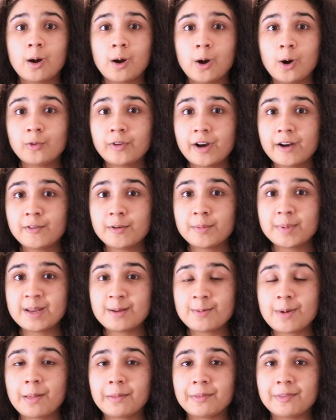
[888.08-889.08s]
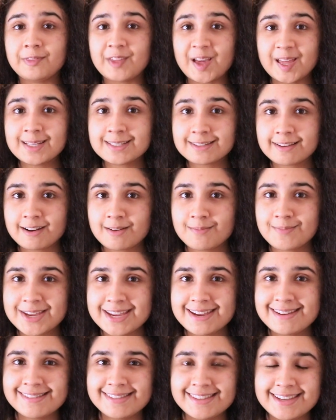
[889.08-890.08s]
Alright everybody, well that is going to
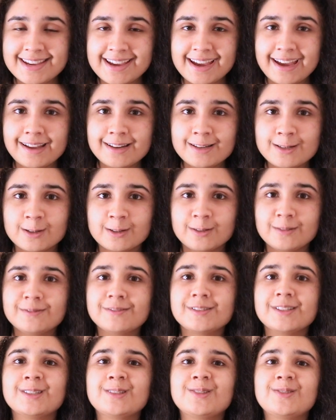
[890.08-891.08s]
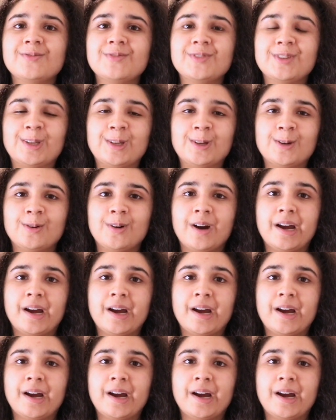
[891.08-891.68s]
be the end of this video.